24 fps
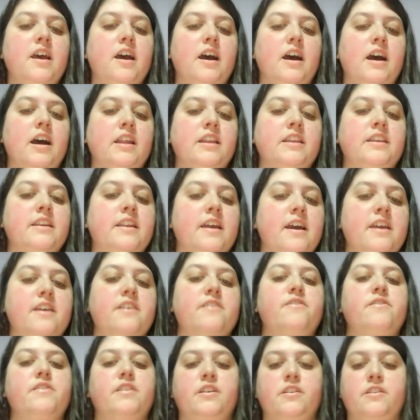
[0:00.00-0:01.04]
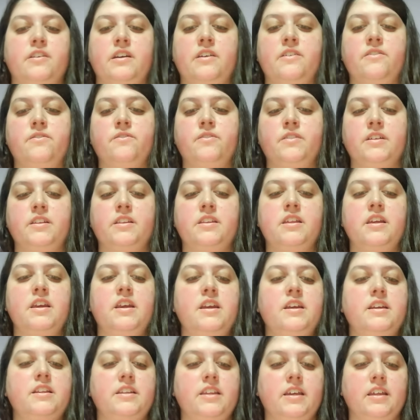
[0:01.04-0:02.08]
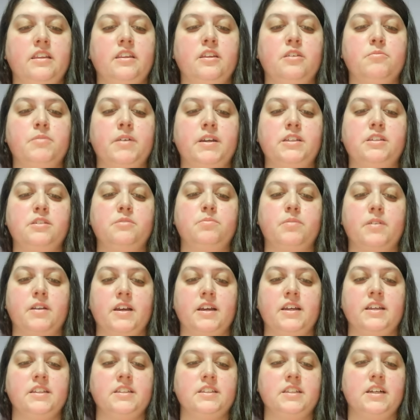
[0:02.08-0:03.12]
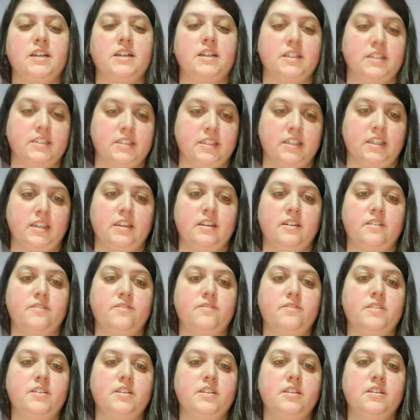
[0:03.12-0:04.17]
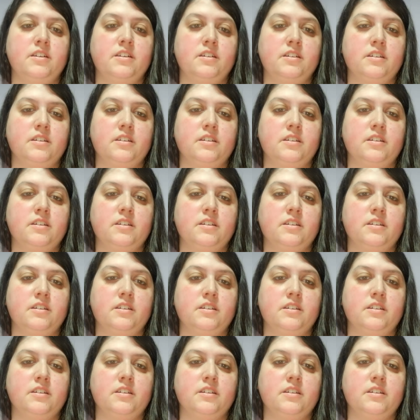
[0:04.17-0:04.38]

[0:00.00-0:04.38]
a knife engraved with Deadly by Surprise as a gift.